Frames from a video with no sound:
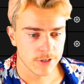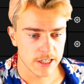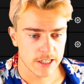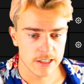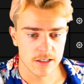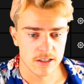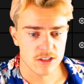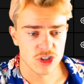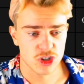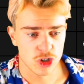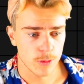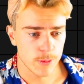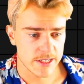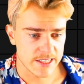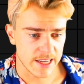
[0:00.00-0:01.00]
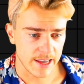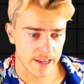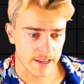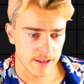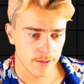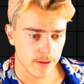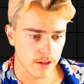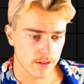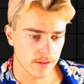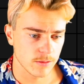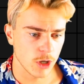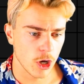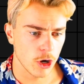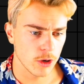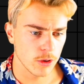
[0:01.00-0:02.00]
fucking stupid tea.
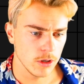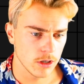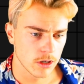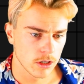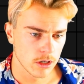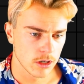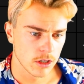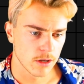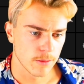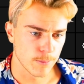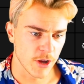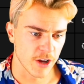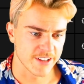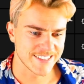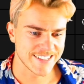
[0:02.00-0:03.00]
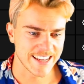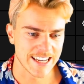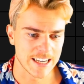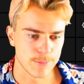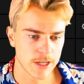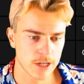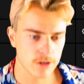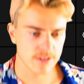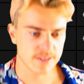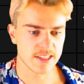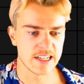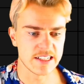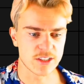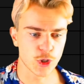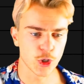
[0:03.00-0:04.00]
No, meh tea, because
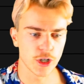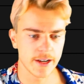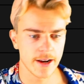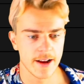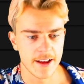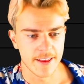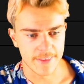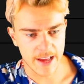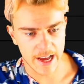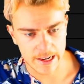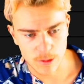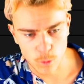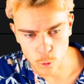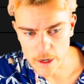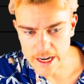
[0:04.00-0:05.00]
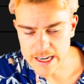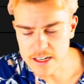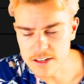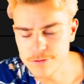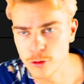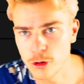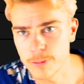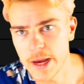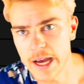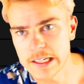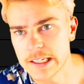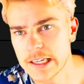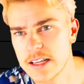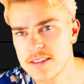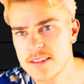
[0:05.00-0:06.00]
it's good that we fought back
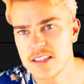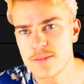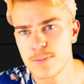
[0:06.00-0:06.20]
against this